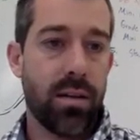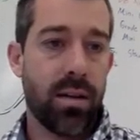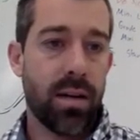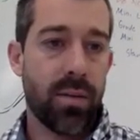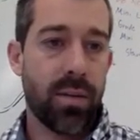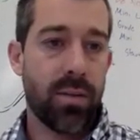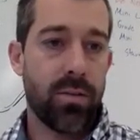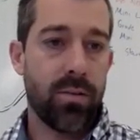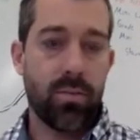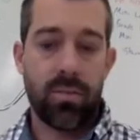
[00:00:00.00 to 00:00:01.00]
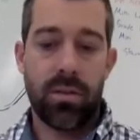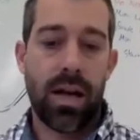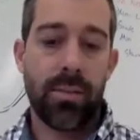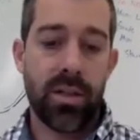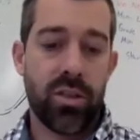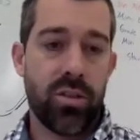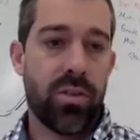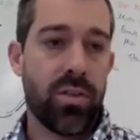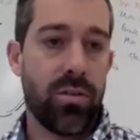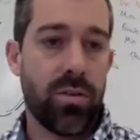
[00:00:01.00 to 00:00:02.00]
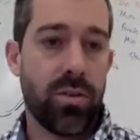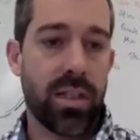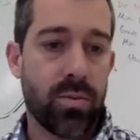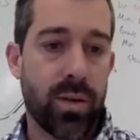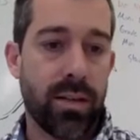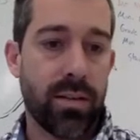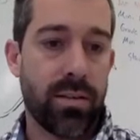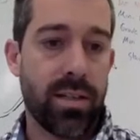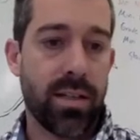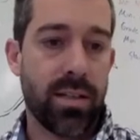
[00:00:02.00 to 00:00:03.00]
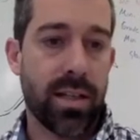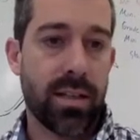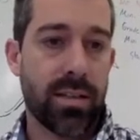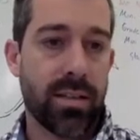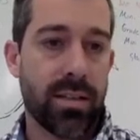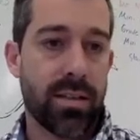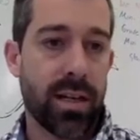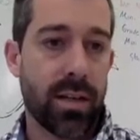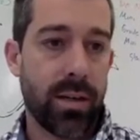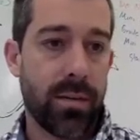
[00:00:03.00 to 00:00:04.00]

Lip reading: I'm going to choose to do 6 sets the second week.